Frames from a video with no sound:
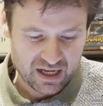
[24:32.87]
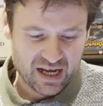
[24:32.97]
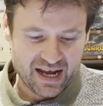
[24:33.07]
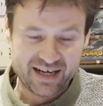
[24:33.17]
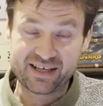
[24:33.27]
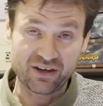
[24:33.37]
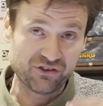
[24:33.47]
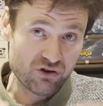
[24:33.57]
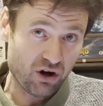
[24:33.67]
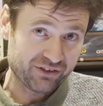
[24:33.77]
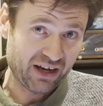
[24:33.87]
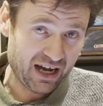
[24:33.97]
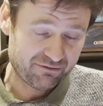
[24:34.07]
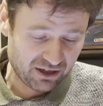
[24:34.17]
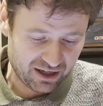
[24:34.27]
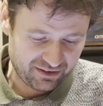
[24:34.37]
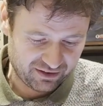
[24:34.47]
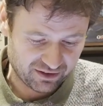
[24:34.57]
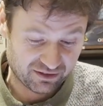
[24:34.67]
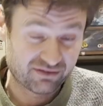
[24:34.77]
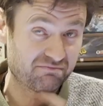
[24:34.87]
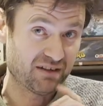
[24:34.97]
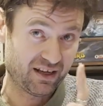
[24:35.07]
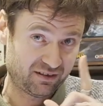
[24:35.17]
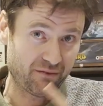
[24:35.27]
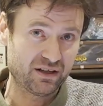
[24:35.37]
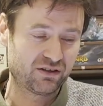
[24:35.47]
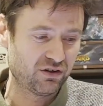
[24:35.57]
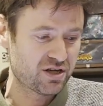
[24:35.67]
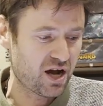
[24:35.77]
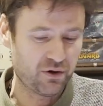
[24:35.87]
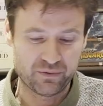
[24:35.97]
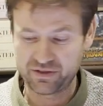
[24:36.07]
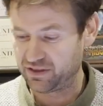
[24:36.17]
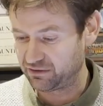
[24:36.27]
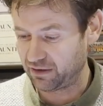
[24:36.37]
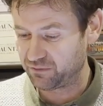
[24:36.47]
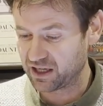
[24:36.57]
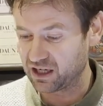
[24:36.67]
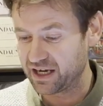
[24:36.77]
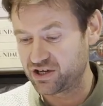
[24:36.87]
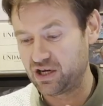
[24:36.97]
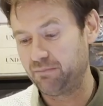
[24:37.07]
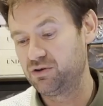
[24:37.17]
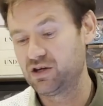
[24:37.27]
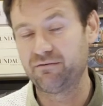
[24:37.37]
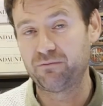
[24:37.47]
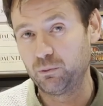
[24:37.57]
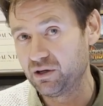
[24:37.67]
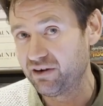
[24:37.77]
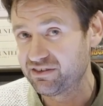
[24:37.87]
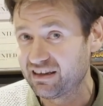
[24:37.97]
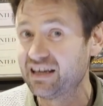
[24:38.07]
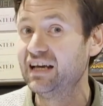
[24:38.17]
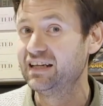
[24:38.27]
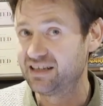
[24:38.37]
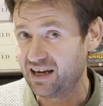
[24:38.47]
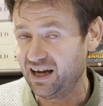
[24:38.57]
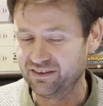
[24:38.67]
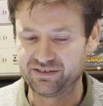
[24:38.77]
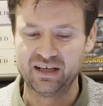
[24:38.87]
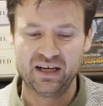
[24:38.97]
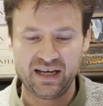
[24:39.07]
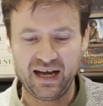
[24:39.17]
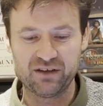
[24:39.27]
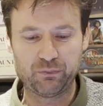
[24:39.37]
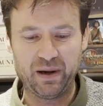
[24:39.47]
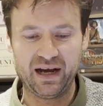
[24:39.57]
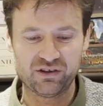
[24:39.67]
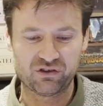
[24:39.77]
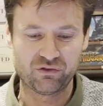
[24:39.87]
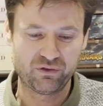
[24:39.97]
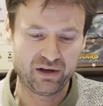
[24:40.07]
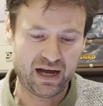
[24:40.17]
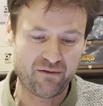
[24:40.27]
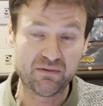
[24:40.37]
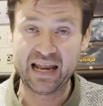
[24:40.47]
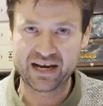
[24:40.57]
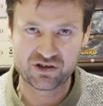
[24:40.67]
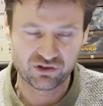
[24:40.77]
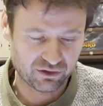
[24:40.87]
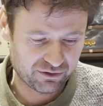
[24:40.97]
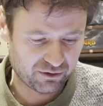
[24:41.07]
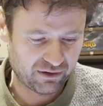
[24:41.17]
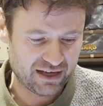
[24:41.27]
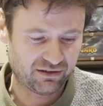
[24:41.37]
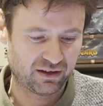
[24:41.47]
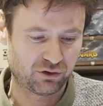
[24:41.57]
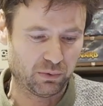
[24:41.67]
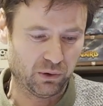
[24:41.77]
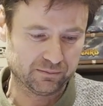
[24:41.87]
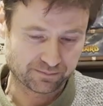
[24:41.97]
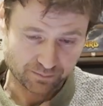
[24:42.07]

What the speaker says: It does not have license. That's something to note. For something like Championship Formula Racing does. It has past legends of the racing sport.